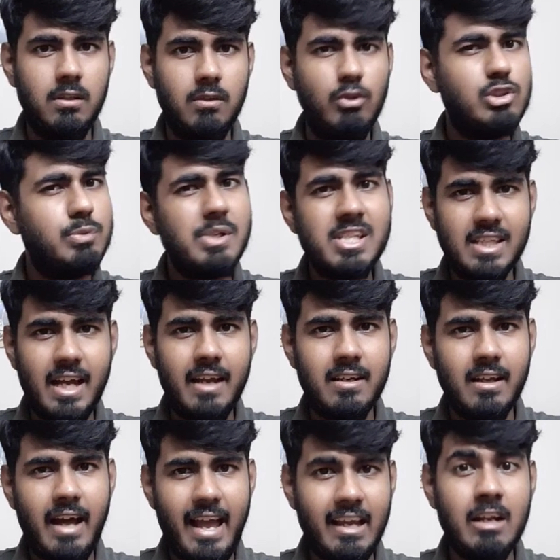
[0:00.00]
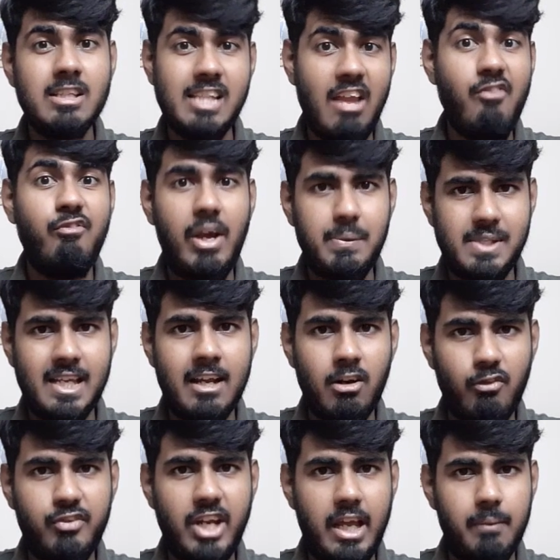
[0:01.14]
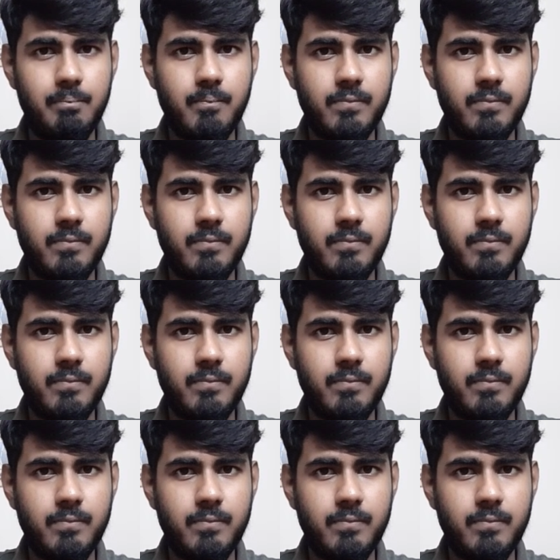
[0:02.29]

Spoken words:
which means that I can save 5 seconds of time.